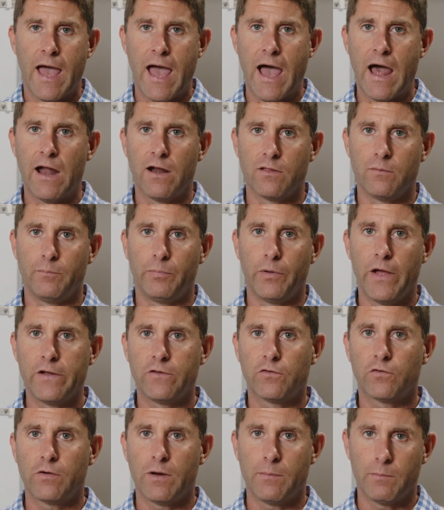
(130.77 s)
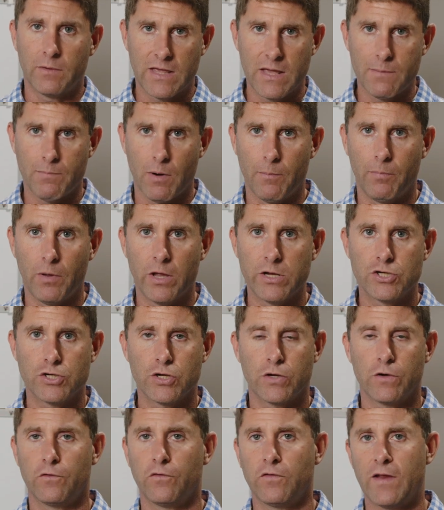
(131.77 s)
out of the bloodstream to keep our blood
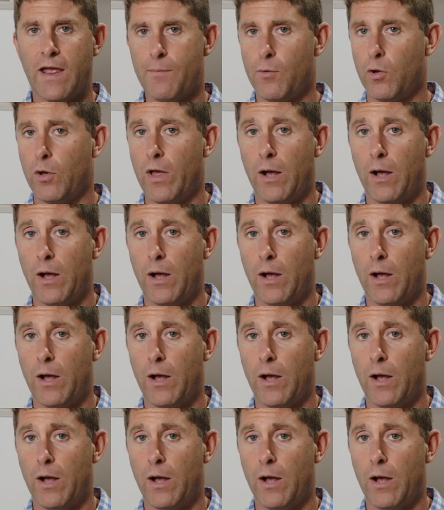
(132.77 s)
sugar stable,